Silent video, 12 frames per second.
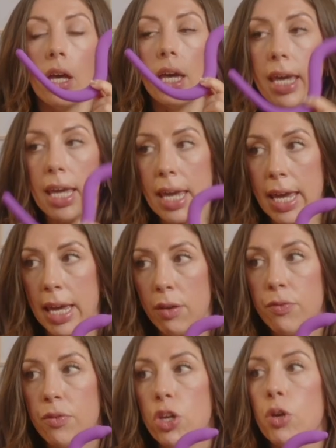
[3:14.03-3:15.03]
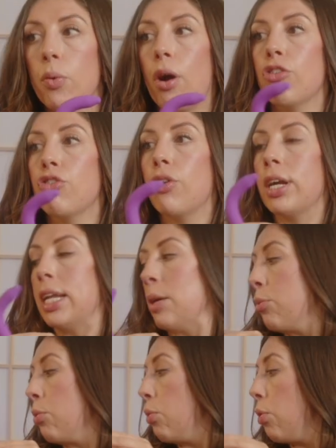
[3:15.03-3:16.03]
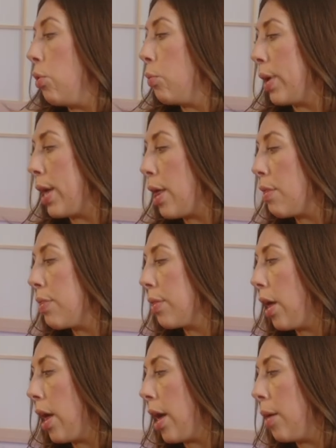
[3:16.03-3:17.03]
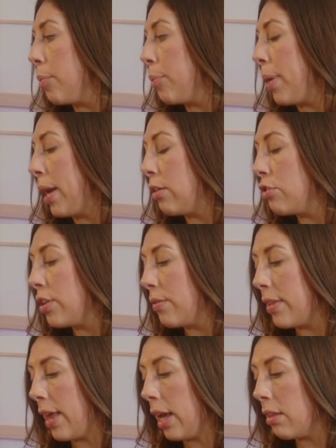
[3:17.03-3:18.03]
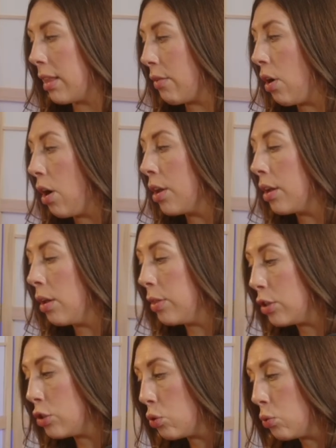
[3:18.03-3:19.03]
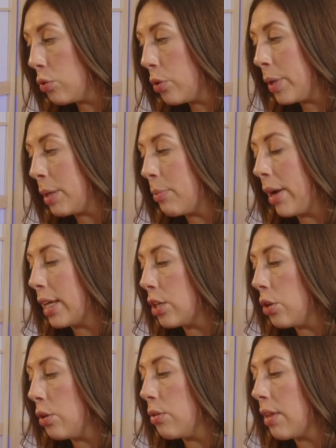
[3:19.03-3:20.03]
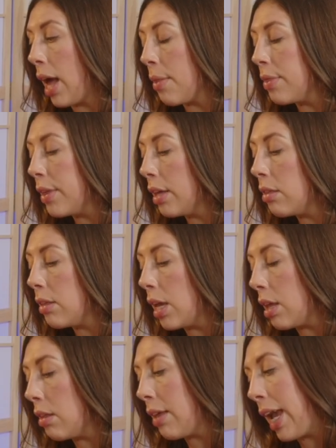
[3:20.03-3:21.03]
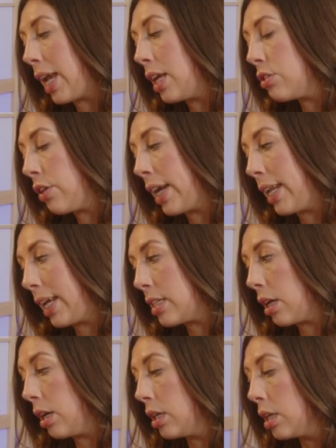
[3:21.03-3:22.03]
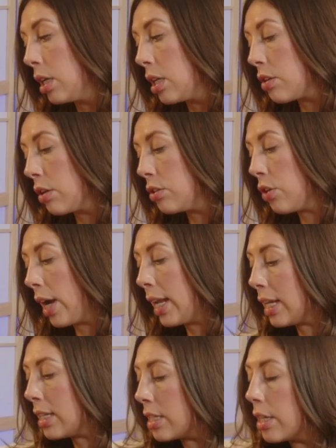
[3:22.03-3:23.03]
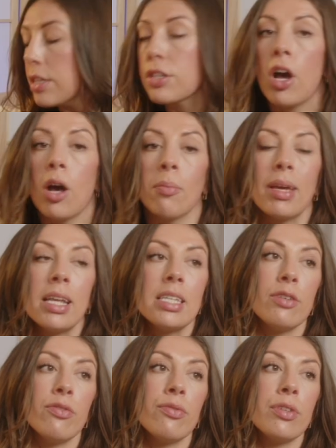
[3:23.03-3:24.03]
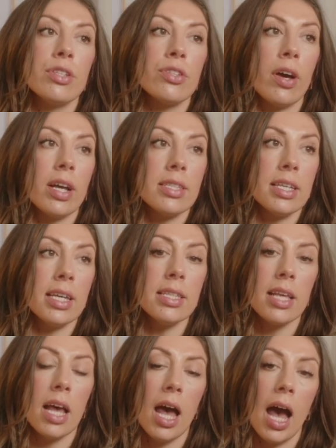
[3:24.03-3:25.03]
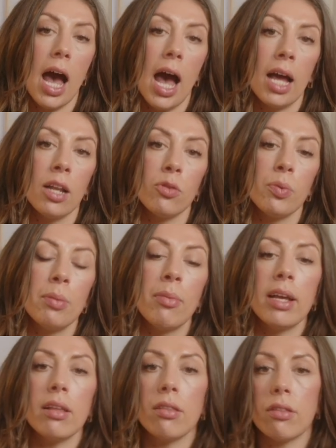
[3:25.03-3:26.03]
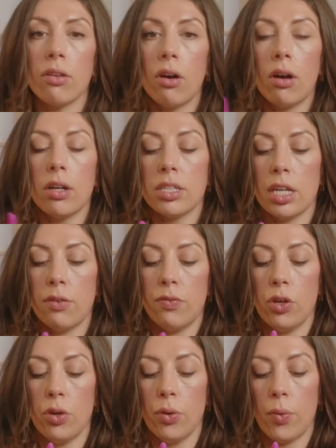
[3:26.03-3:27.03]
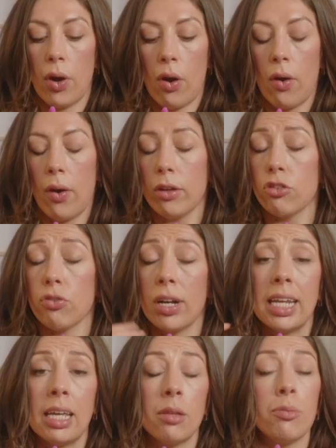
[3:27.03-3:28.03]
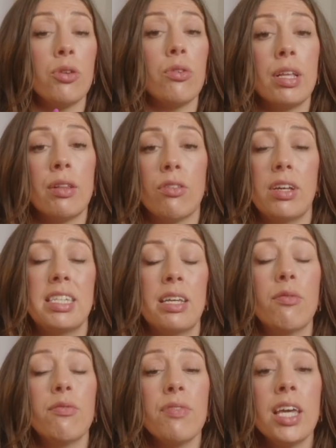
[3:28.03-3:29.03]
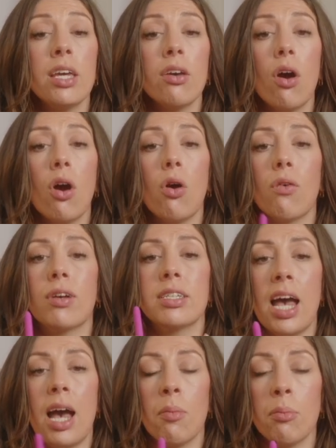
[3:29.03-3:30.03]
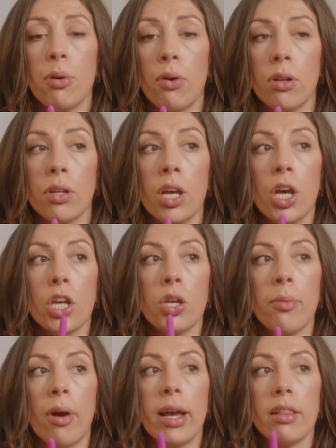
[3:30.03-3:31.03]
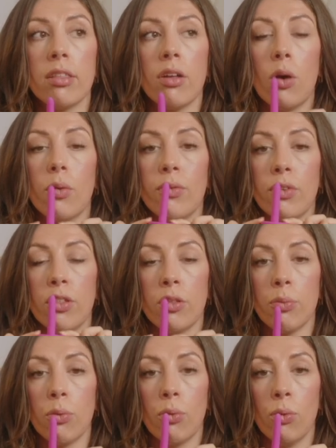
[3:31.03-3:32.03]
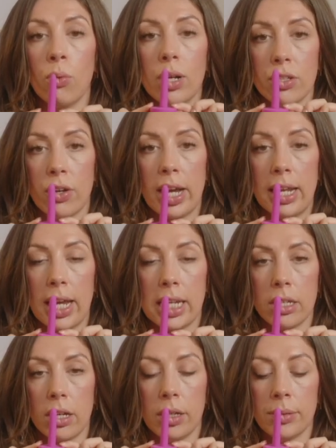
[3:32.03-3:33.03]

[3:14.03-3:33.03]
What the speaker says: If you are struggling more with penetrative sex, there are another tool that we might use, and this is a dilator. So dilators come in different sizes, and we might start, if you are struggling inserting a finger or a tampon, you might start with a small dilator.